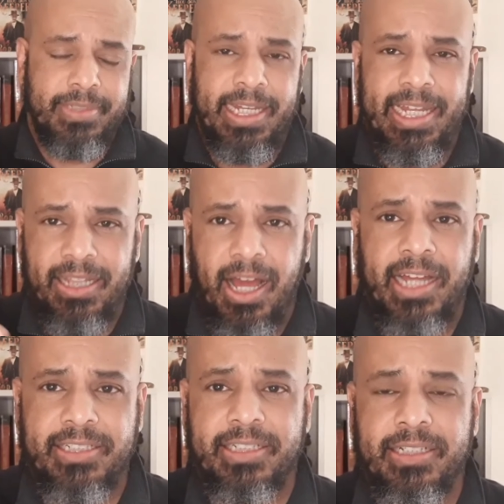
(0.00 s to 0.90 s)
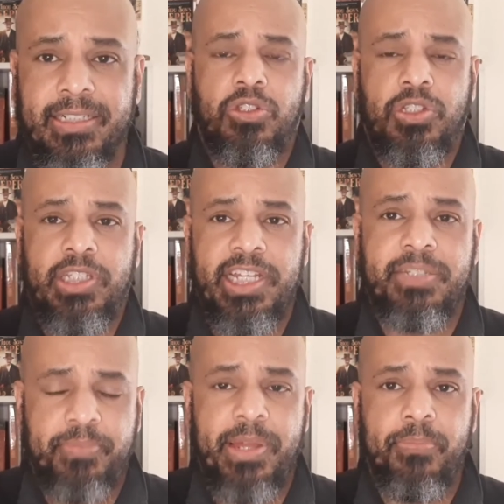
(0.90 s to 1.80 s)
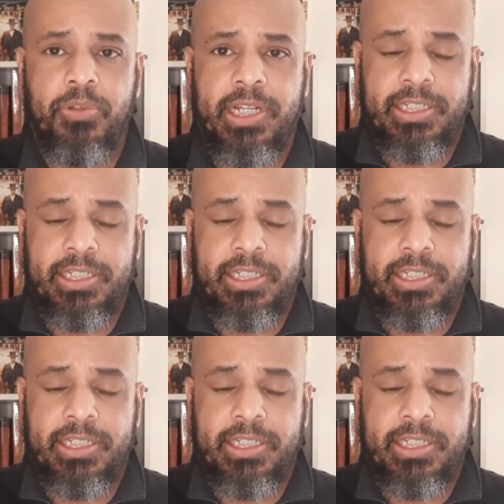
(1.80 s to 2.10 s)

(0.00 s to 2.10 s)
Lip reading: He lost. These people that